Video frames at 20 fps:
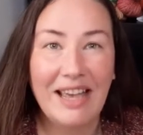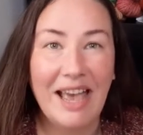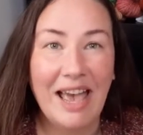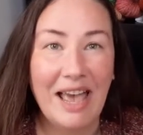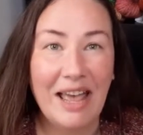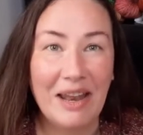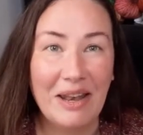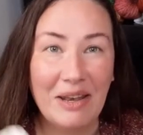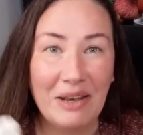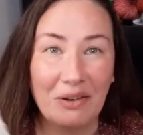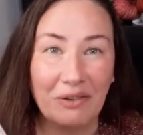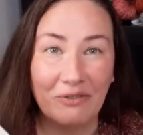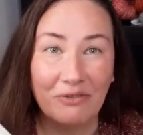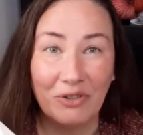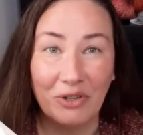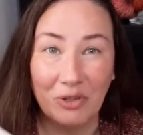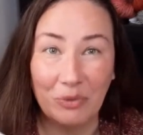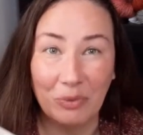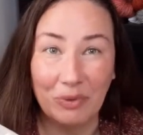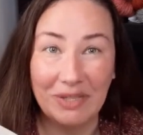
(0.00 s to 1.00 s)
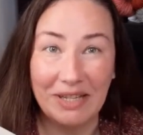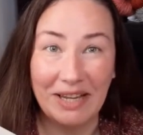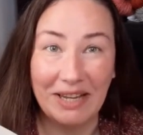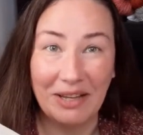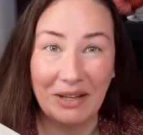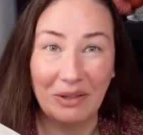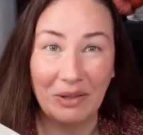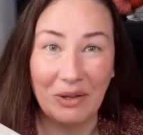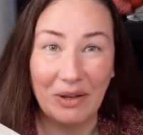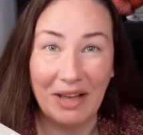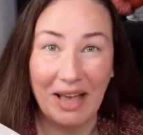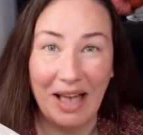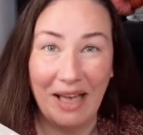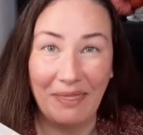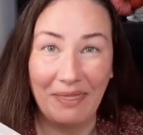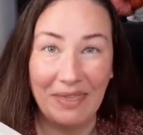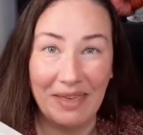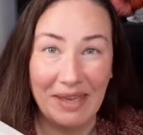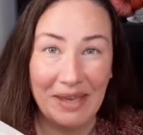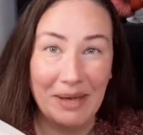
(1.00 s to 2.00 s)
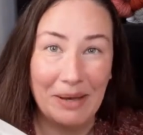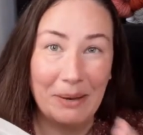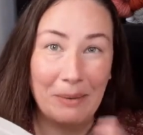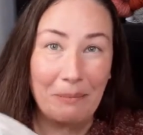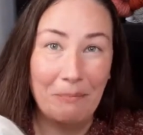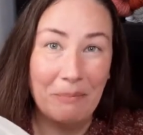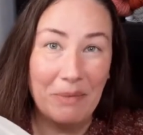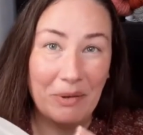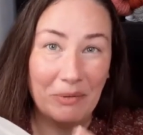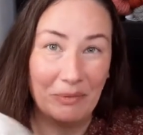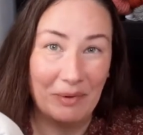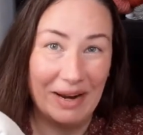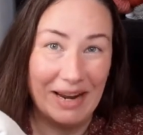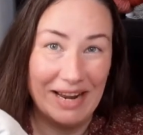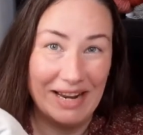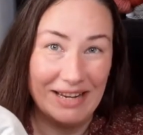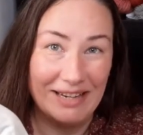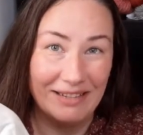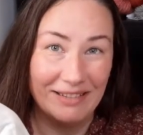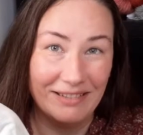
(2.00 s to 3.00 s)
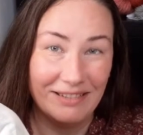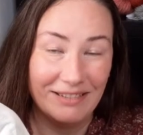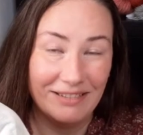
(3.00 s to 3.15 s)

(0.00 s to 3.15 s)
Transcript: and first we'll take a look at the Mint Rain